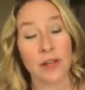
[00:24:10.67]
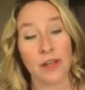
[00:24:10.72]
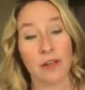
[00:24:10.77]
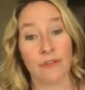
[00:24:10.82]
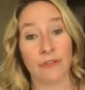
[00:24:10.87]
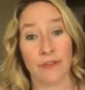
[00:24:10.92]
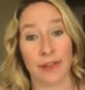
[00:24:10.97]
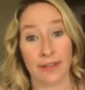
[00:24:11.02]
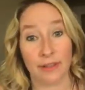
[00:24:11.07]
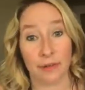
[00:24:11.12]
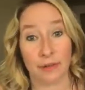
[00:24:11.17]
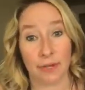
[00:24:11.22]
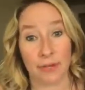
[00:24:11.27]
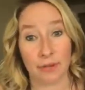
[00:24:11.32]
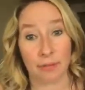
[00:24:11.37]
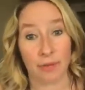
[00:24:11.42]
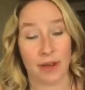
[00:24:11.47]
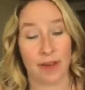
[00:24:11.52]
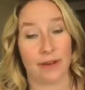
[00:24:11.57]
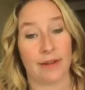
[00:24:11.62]
find the right
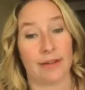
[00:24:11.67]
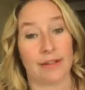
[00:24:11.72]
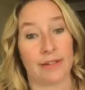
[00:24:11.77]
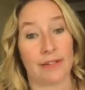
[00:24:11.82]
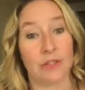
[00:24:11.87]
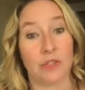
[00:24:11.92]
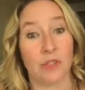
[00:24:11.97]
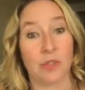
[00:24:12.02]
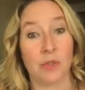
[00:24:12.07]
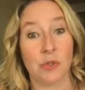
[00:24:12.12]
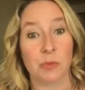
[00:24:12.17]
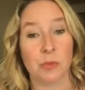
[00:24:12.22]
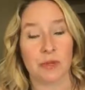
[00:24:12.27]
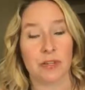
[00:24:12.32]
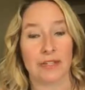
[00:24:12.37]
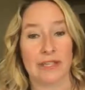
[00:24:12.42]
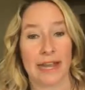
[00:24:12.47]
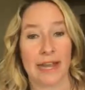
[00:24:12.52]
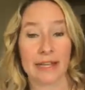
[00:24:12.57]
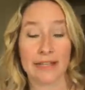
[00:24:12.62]
products to
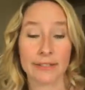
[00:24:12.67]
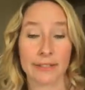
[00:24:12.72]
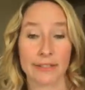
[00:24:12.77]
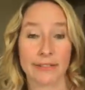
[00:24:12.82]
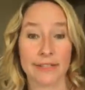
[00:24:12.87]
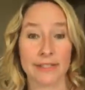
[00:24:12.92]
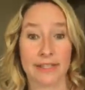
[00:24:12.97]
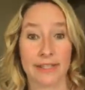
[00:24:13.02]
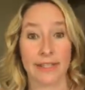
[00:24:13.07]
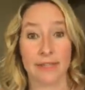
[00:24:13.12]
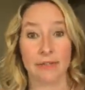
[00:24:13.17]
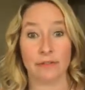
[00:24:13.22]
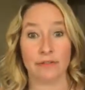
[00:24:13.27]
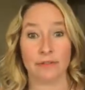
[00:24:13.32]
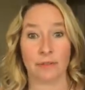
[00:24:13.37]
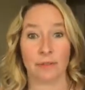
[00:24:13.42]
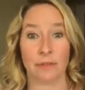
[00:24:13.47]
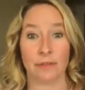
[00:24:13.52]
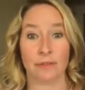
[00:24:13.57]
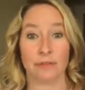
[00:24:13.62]
protect our skin
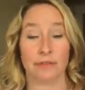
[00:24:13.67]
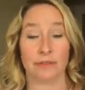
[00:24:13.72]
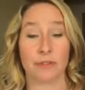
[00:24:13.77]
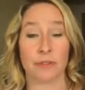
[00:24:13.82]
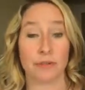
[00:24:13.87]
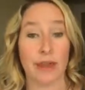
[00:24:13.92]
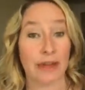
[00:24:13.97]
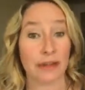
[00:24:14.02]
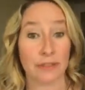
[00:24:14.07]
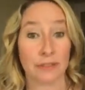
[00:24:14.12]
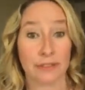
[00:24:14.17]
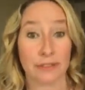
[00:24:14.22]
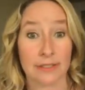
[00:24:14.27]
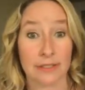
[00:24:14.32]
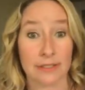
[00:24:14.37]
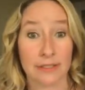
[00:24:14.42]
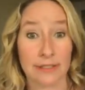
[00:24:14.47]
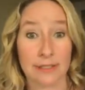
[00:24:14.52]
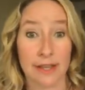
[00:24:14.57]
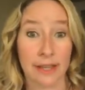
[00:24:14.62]
from those free
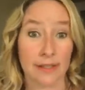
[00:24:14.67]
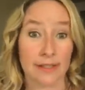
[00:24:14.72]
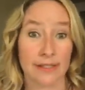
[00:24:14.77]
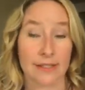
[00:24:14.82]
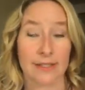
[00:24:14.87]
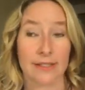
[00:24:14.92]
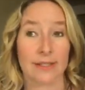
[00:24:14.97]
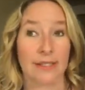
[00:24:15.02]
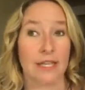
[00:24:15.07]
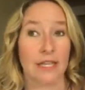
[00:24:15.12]
radicals, because